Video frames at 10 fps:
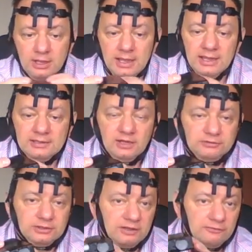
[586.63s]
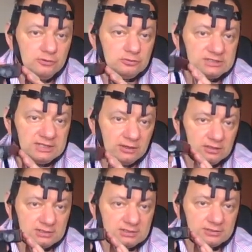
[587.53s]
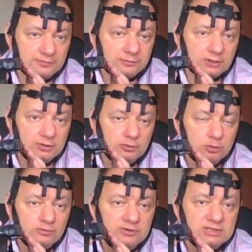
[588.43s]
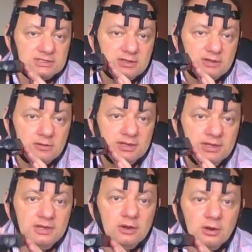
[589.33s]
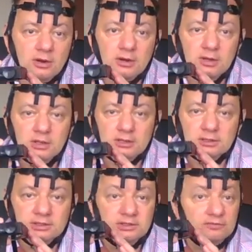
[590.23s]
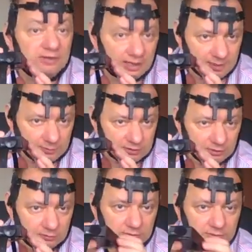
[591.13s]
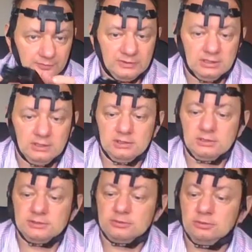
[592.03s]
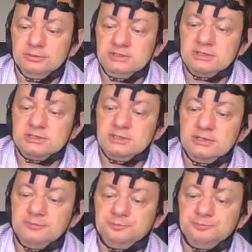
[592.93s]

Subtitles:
And after a few seconds you will hear the welcome sound. So this is the